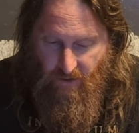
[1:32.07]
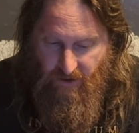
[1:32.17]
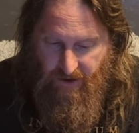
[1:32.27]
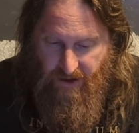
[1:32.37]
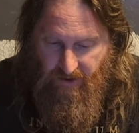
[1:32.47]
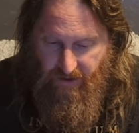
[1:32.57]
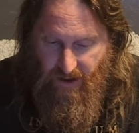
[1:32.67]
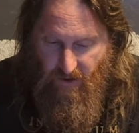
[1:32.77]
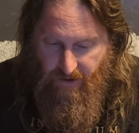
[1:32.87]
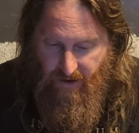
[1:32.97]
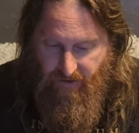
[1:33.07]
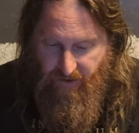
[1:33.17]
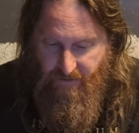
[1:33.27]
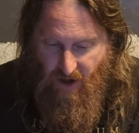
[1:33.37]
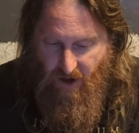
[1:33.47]
With initially only a
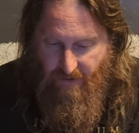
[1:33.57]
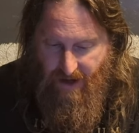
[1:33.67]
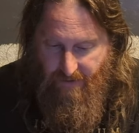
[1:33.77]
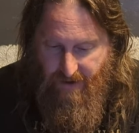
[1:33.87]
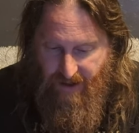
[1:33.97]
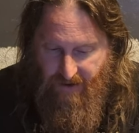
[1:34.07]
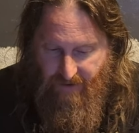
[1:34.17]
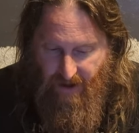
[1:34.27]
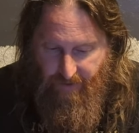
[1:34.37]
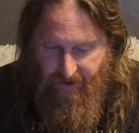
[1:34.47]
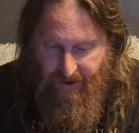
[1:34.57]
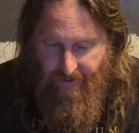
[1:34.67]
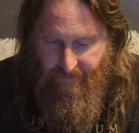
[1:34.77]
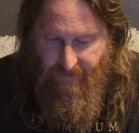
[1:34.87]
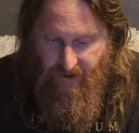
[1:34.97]
small amount of money available to
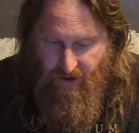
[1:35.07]
them,